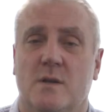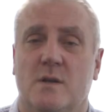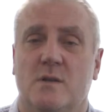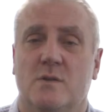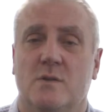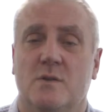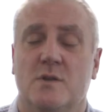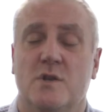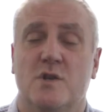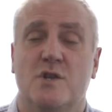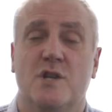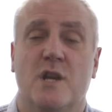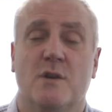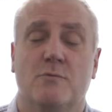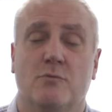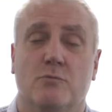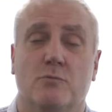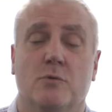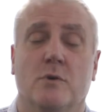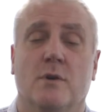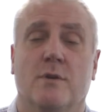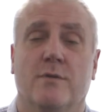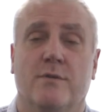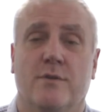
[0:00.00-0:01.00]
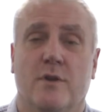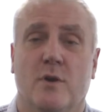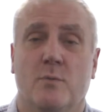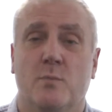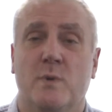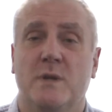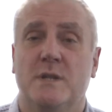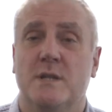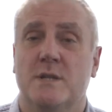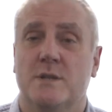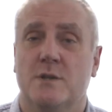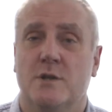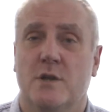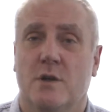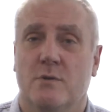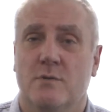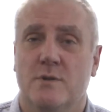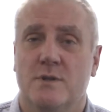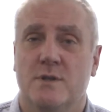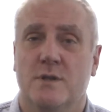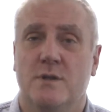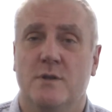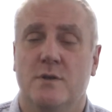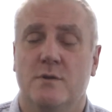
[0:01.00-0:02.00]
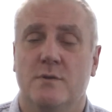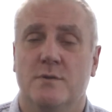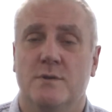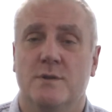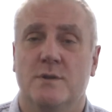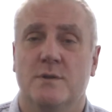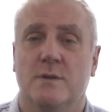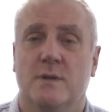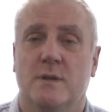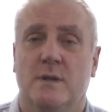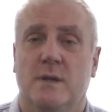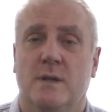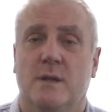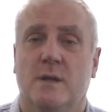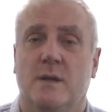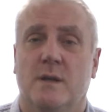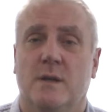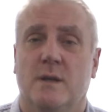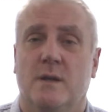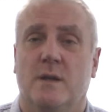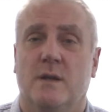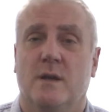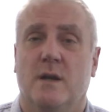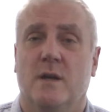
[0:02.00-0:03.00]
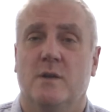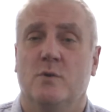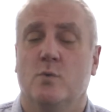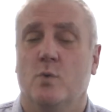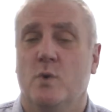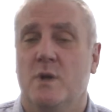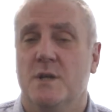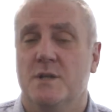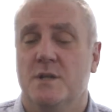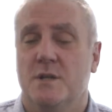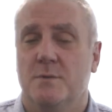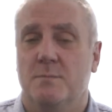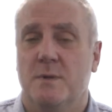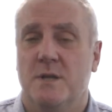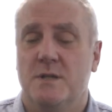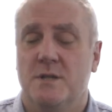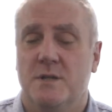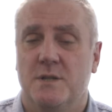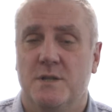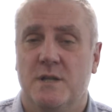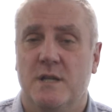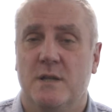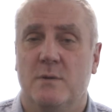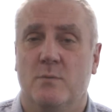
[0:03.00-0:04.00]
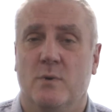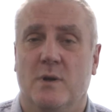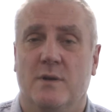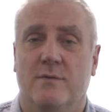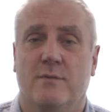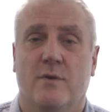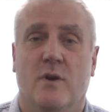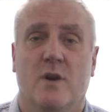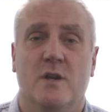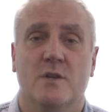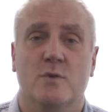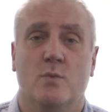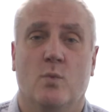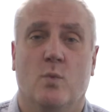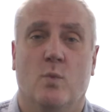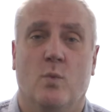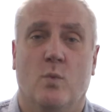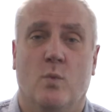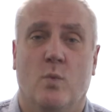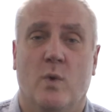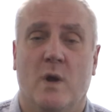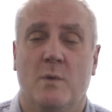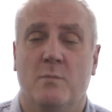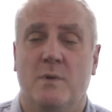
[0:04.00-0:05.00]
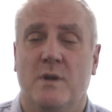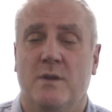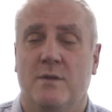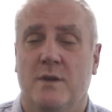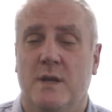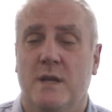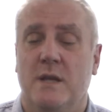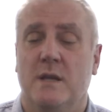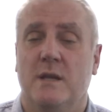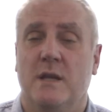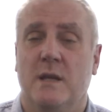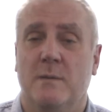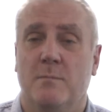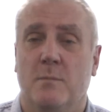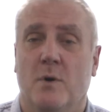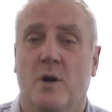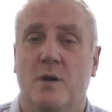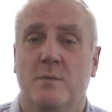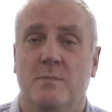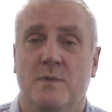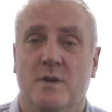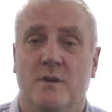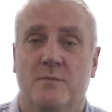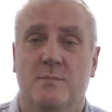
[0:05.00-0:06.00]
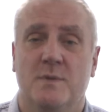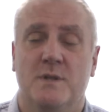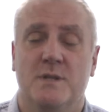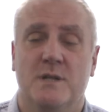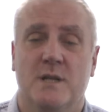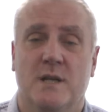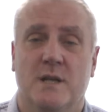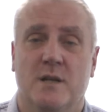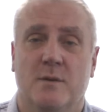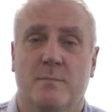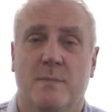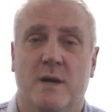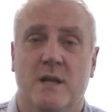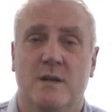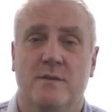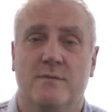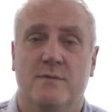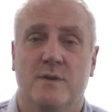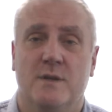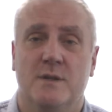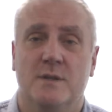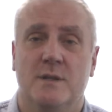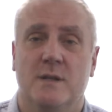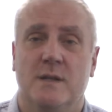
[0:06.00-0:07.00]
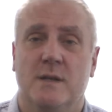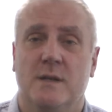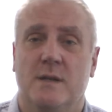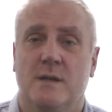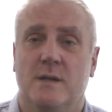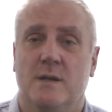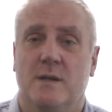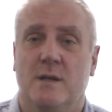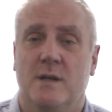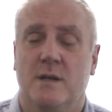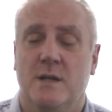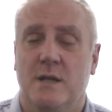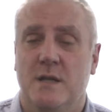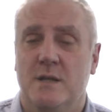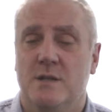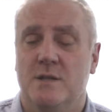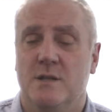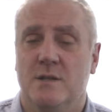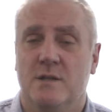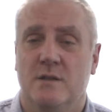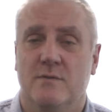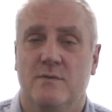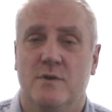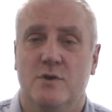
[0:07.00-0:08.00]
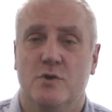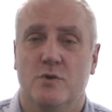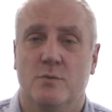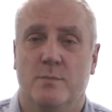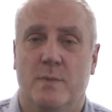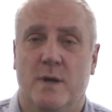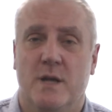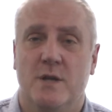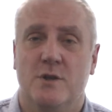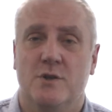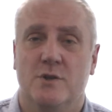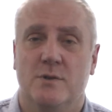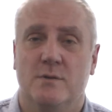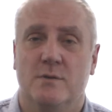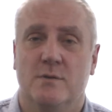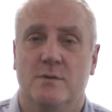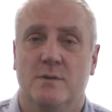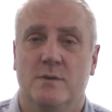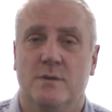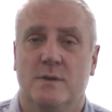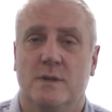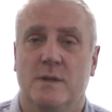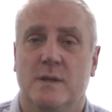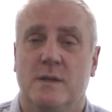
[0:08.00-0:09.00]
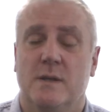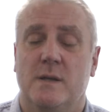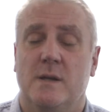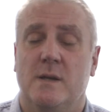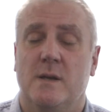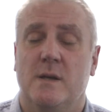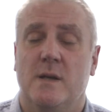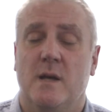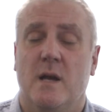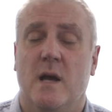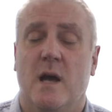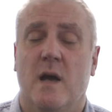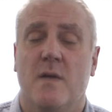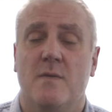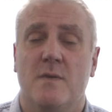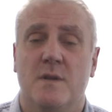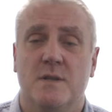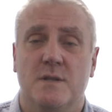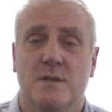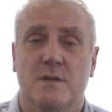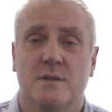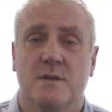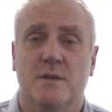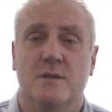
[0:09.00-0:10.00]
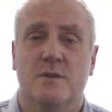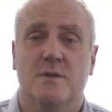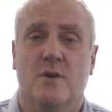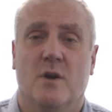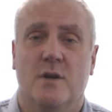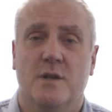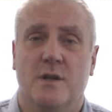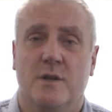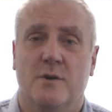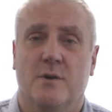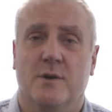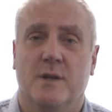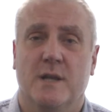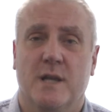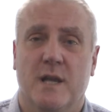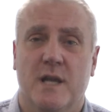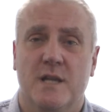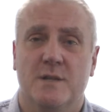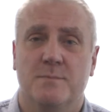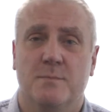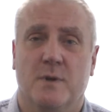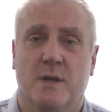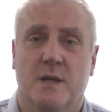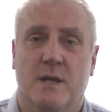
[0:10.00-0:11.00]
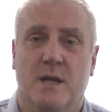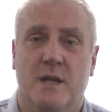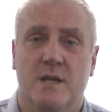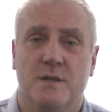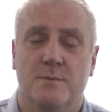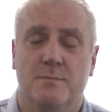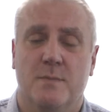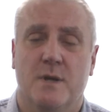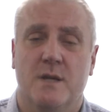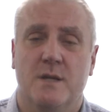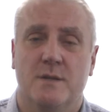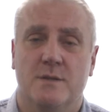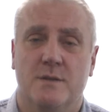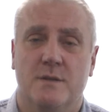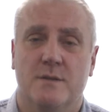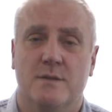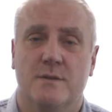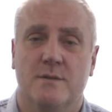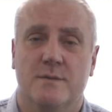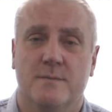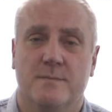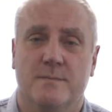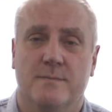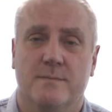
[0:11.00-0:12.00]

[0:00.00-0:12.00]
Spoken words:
So as a general rule of thumb, we discourage the use, and we as a specialist team will advise when we think it might be of particular benefit in each individual patient. And this is decided on a case-by-case basis.